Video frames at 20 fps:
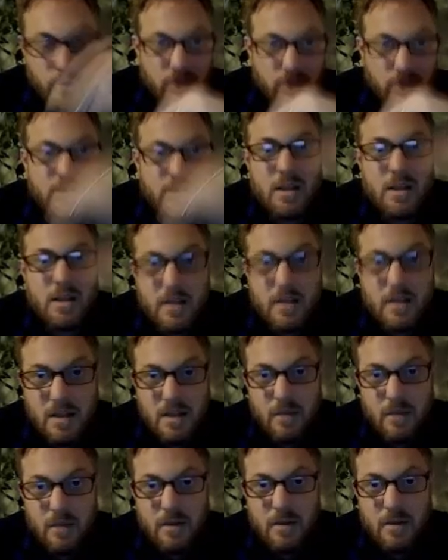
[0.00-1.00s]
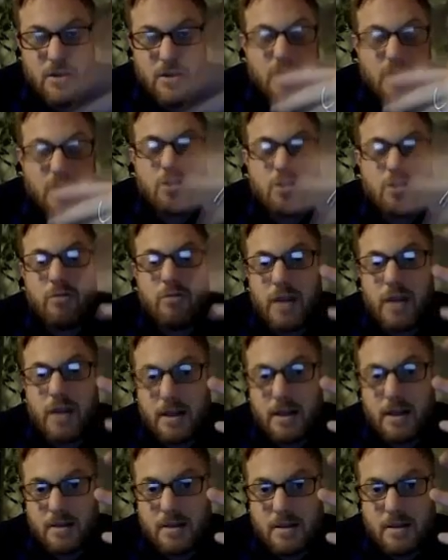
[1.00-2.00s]
You see the stimulus, you
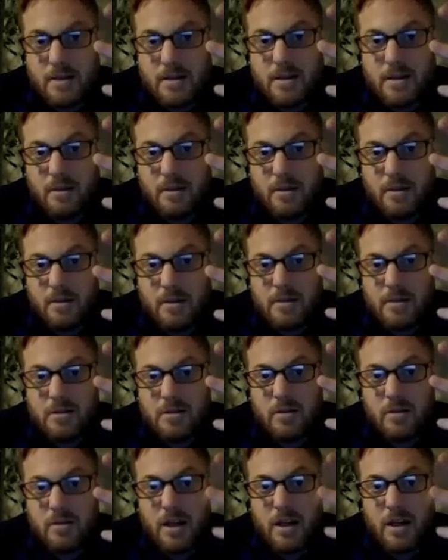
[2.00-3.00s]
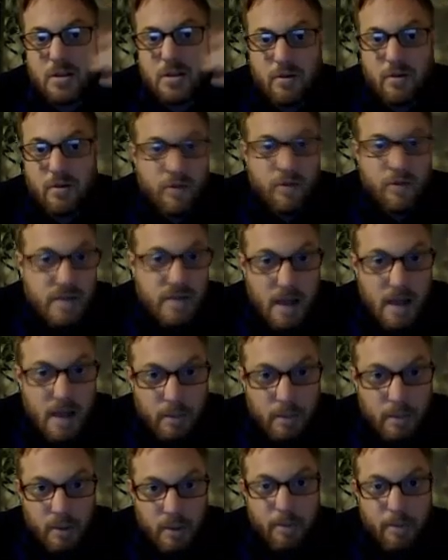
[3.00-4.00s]
react to the stimulus. Okay, so for
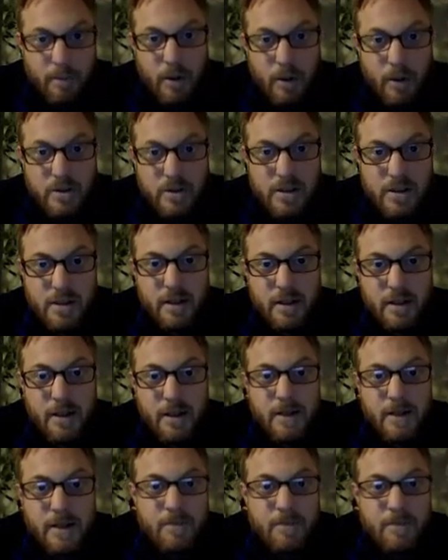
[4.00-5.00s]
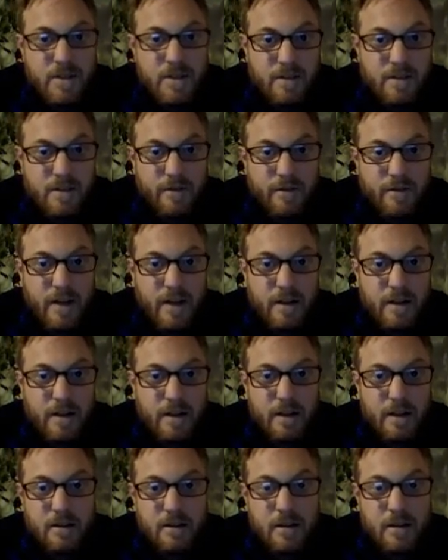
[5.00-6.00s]
example, a boxer is
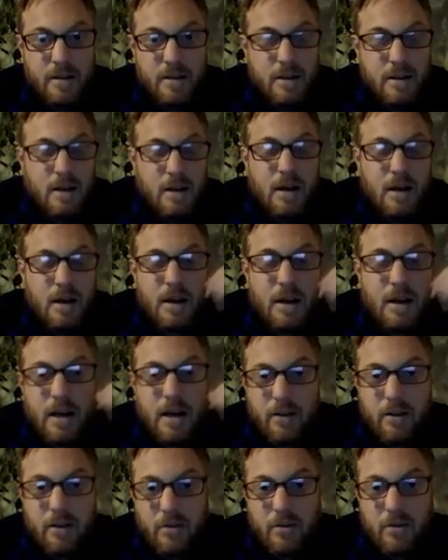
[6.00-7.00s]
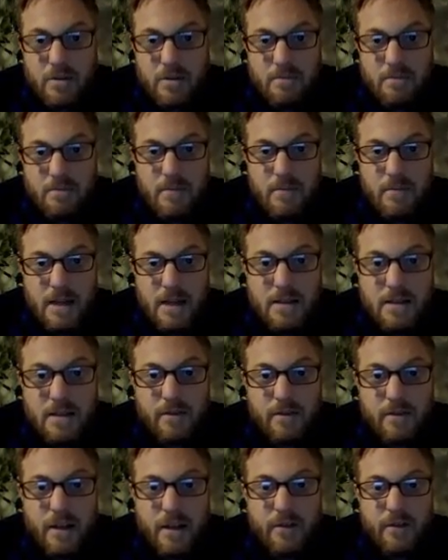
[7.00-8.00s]
defending. A guy throws a massive
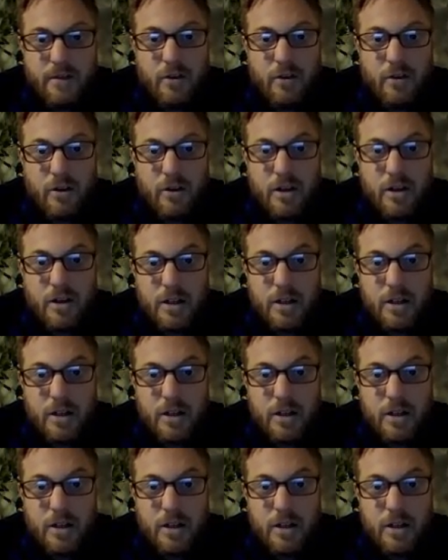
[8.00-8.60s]
left hook.